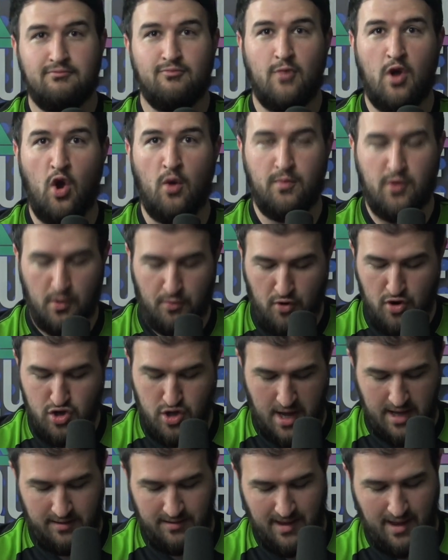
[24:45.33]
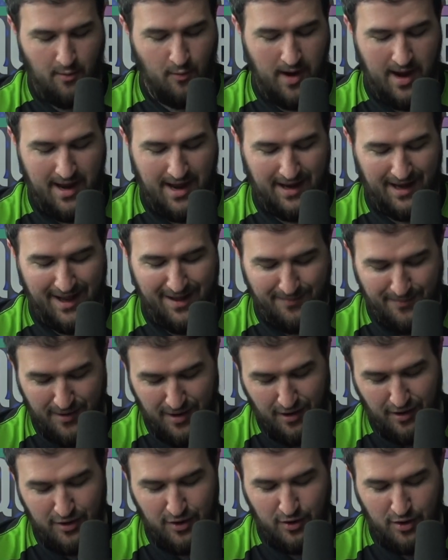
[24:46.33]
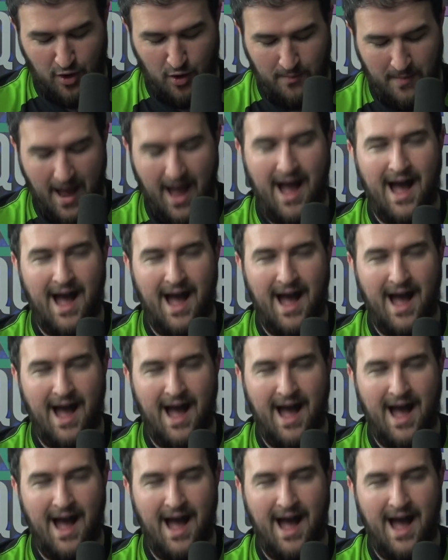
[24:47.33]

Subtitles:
we hope you appreciate that we at least put it on YouTube.